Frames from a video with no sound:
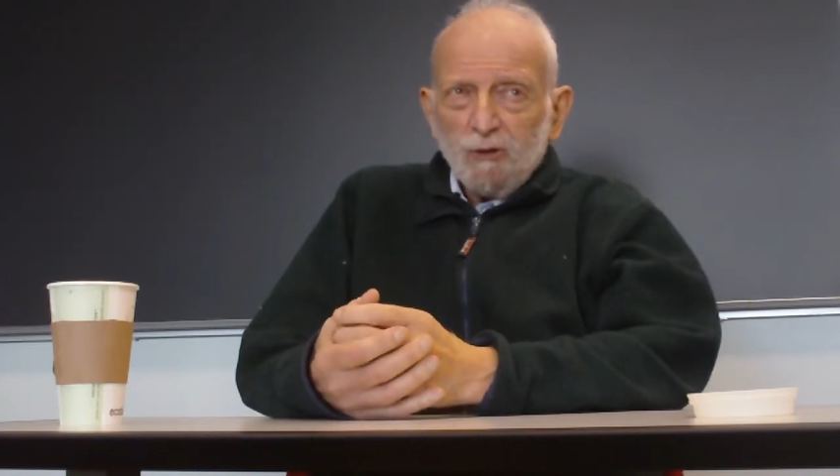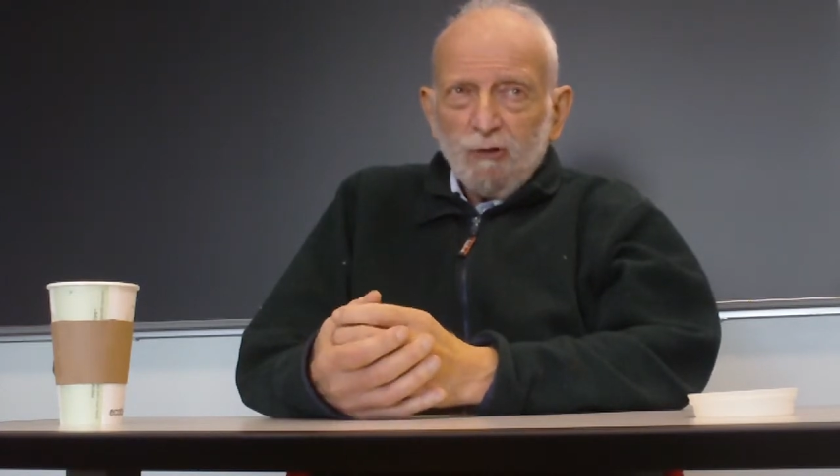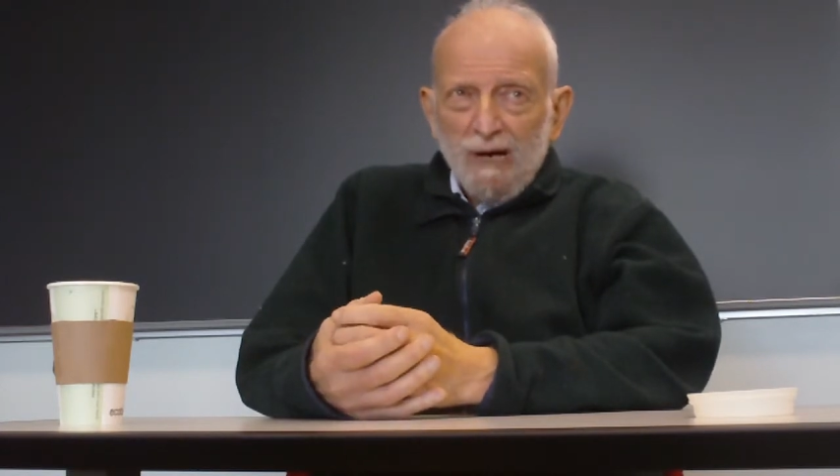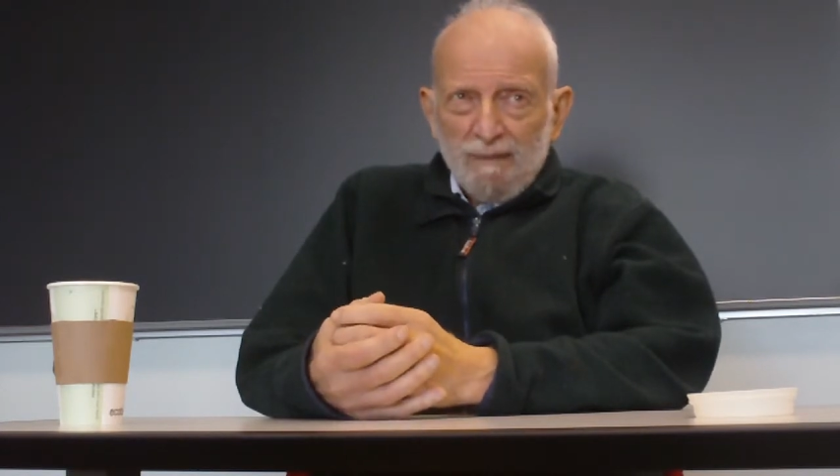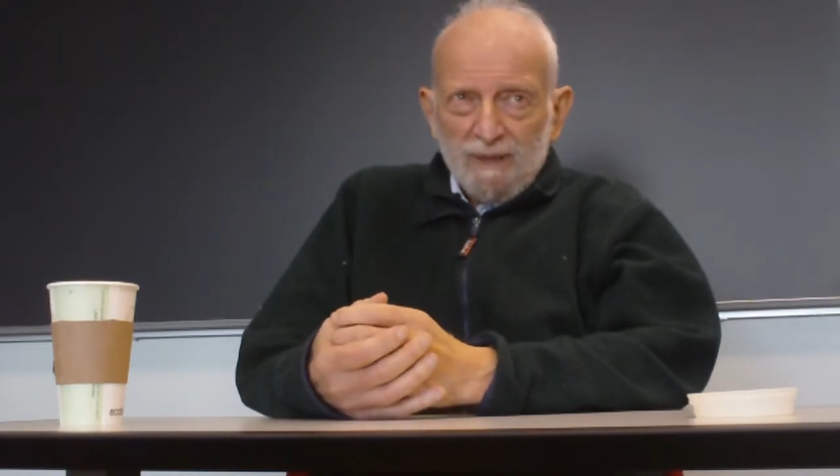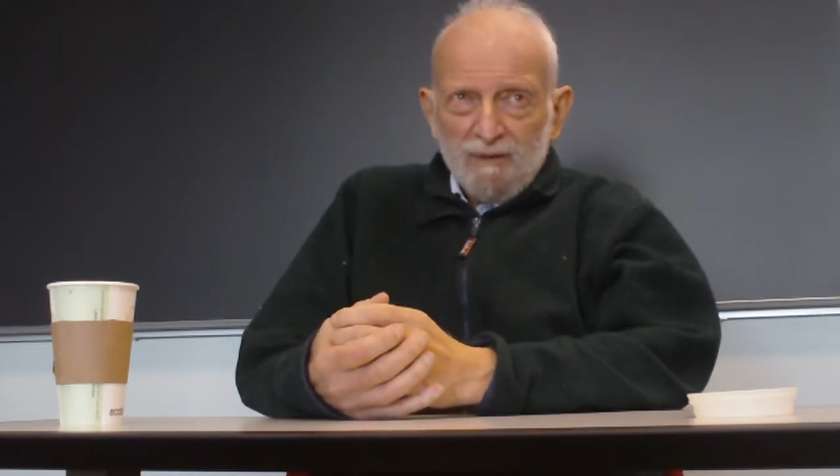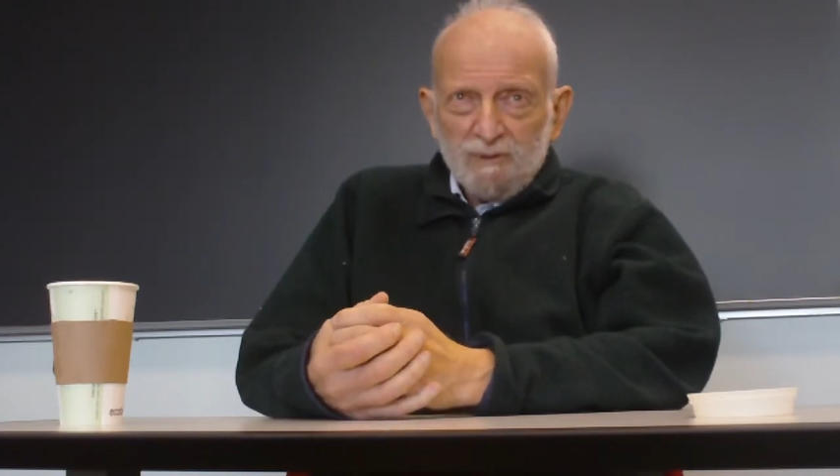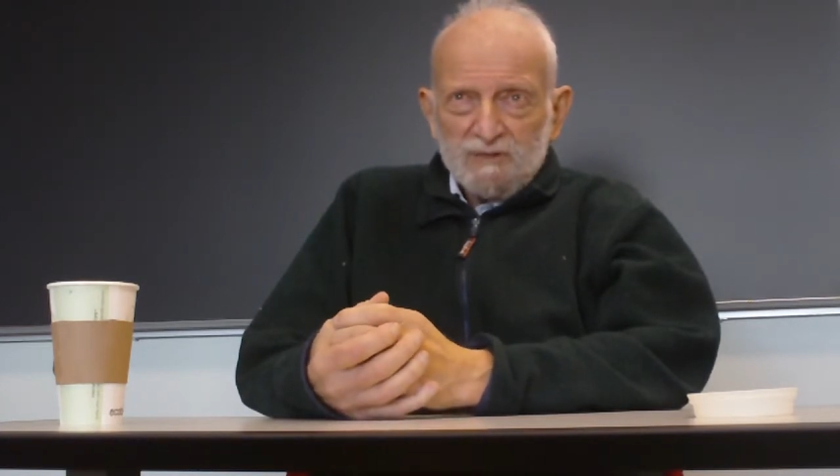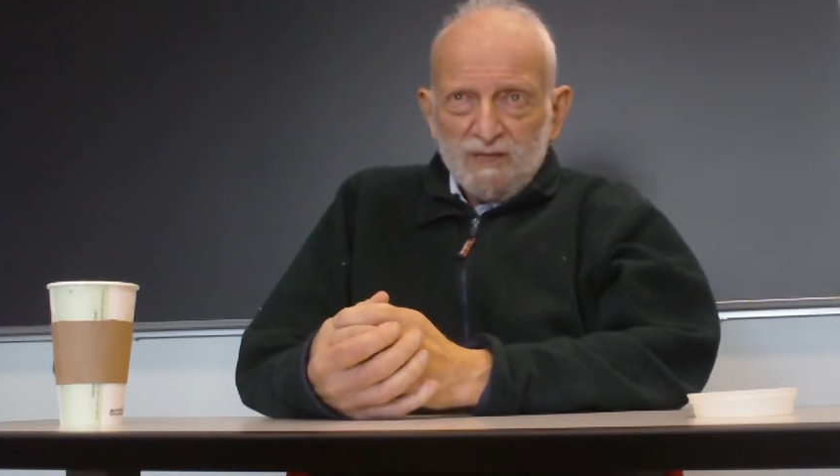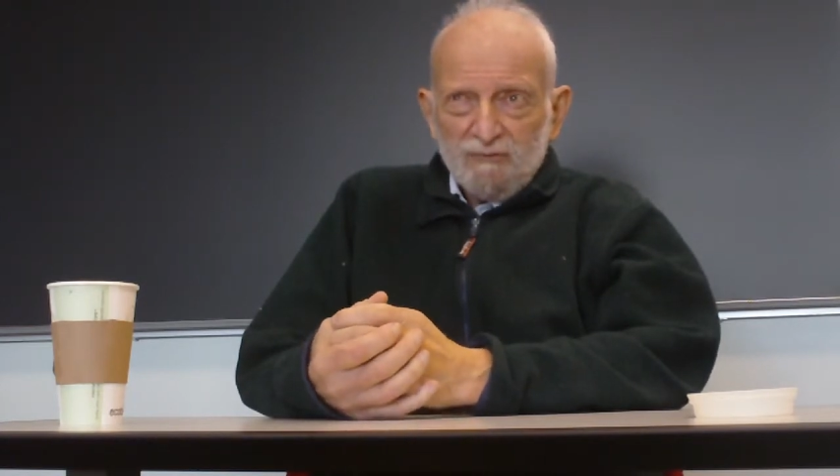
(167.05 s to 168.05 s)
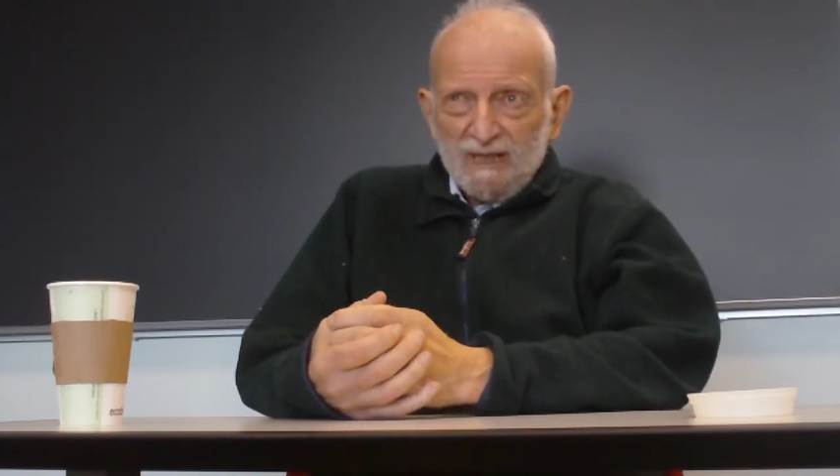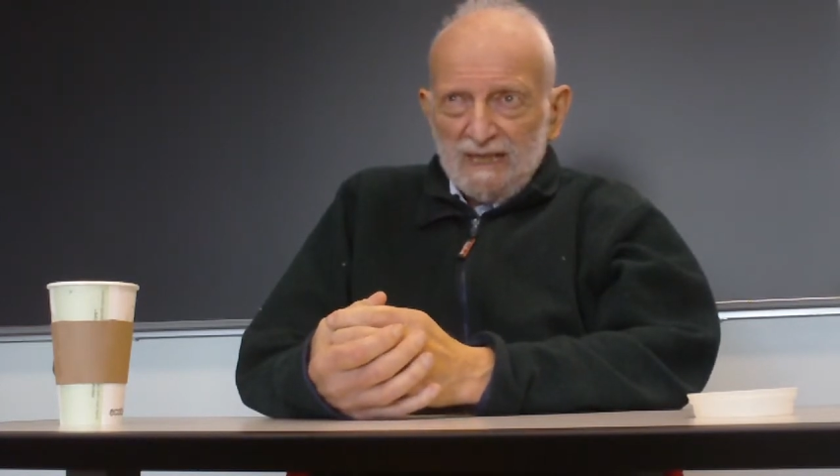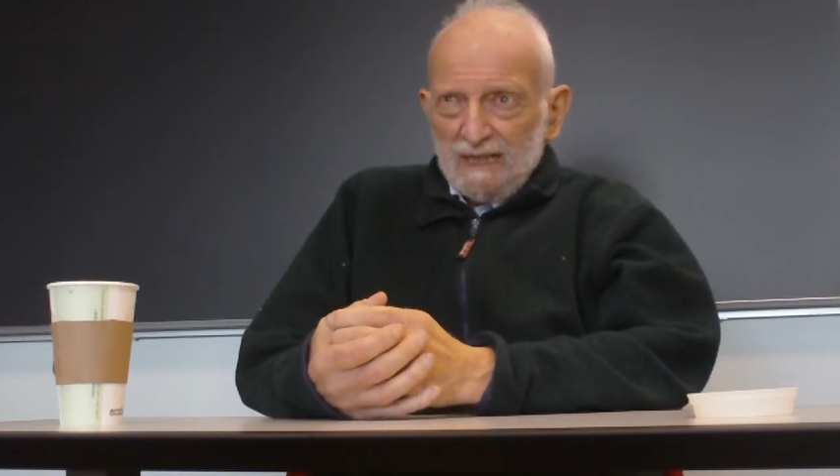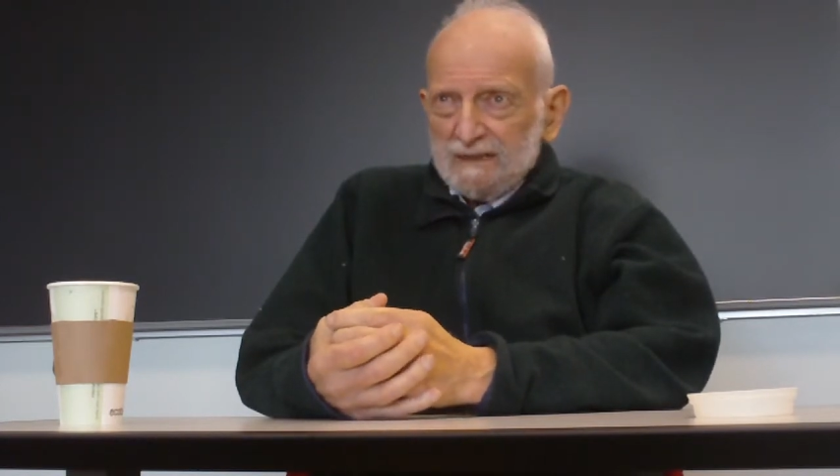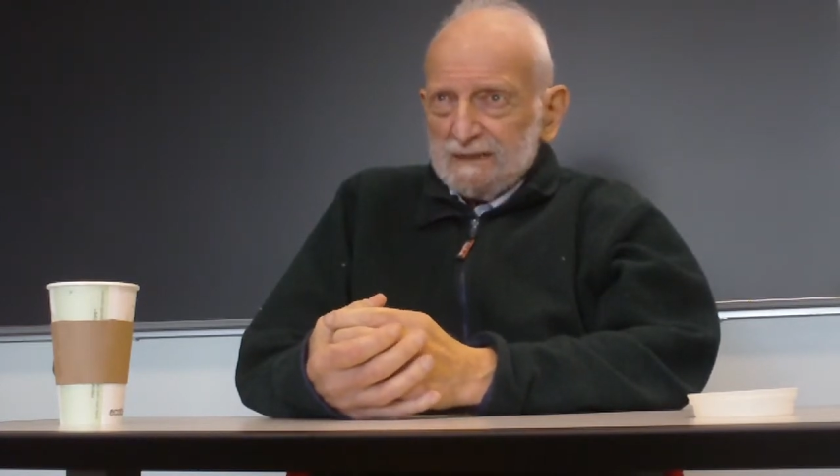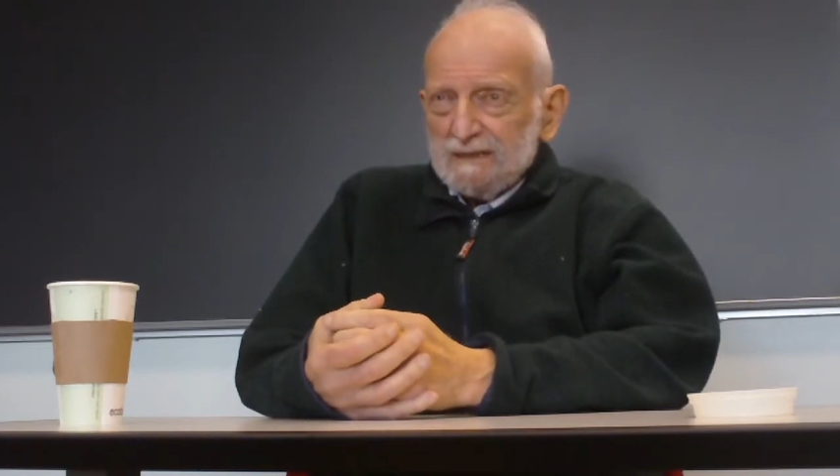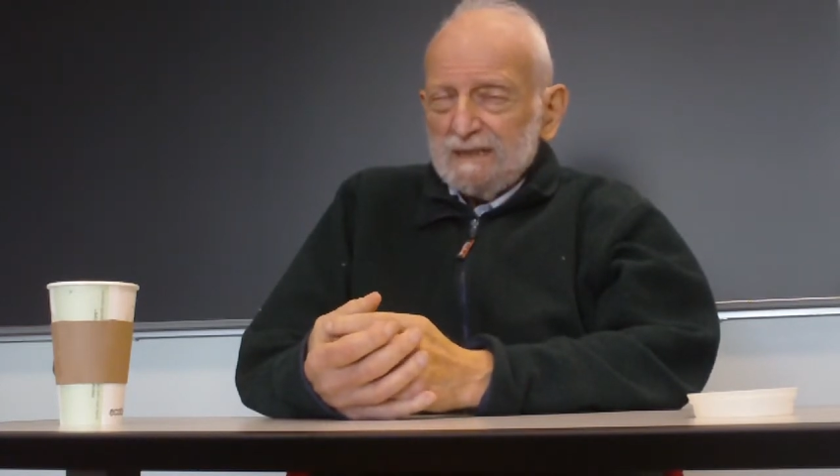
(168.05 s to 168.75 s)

cropping was difficult,